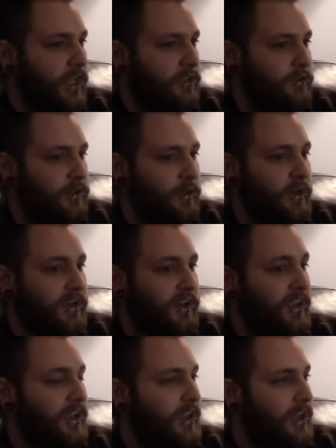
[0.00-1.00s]
New York.
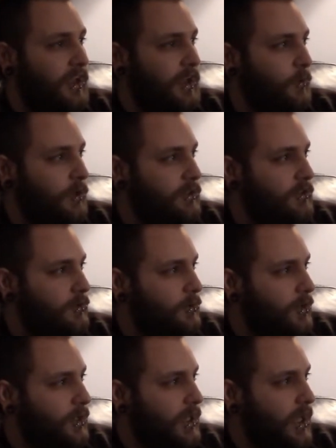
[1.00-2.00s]
Went
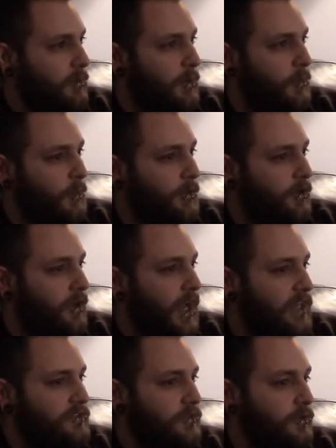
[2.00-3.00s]
to Alma Memorial
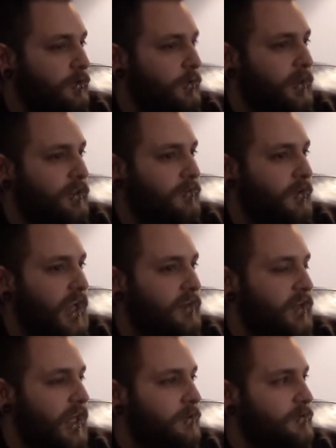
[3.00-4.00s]
High School, went to Five
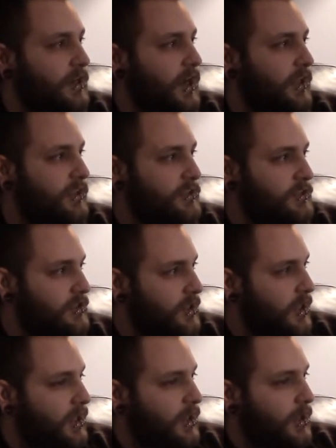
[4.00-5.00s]
Towns College.
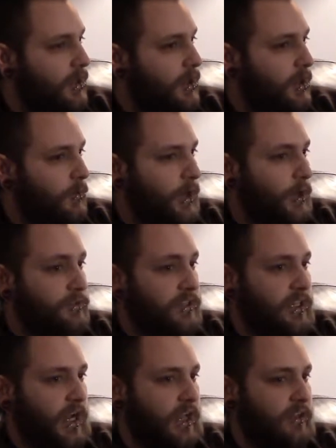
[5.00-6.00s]
When I was in
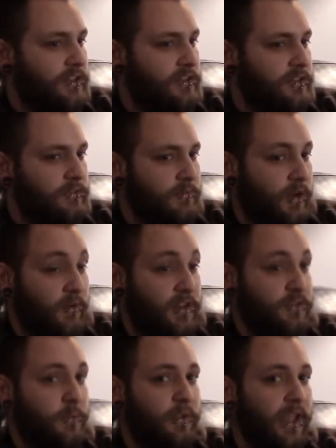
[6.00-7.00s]
college, my
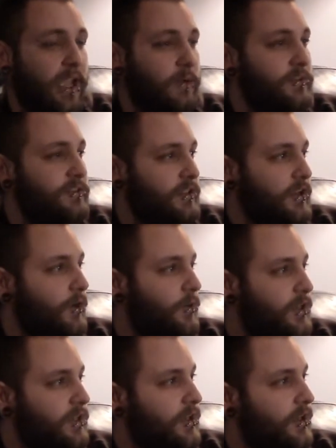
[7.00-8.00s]
original plan was to go
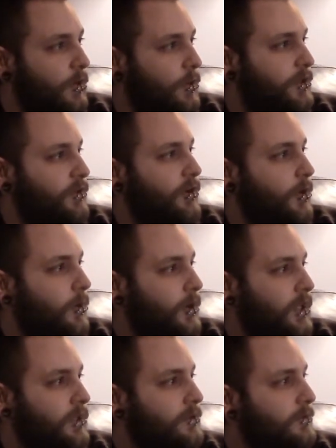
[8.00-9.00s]
into audio
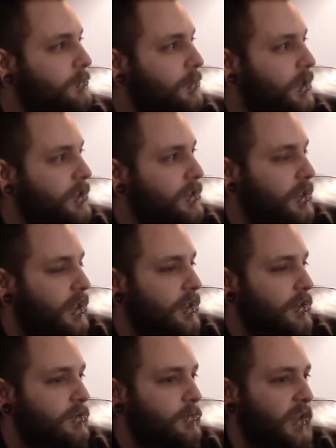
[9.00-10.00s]
recording, but
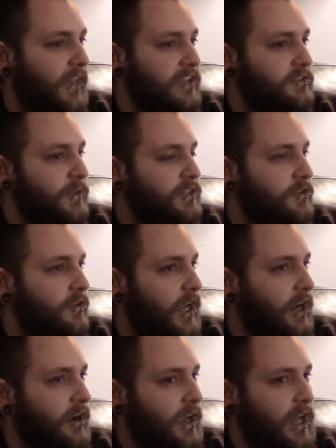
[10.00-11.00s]
my last semester
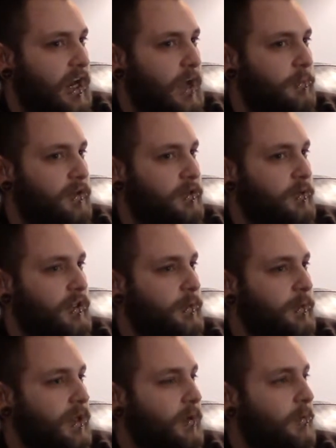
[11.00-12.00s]
there, I got an opportunity to
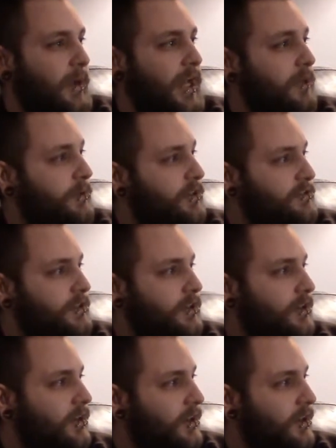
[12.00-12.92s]
become a body piercer.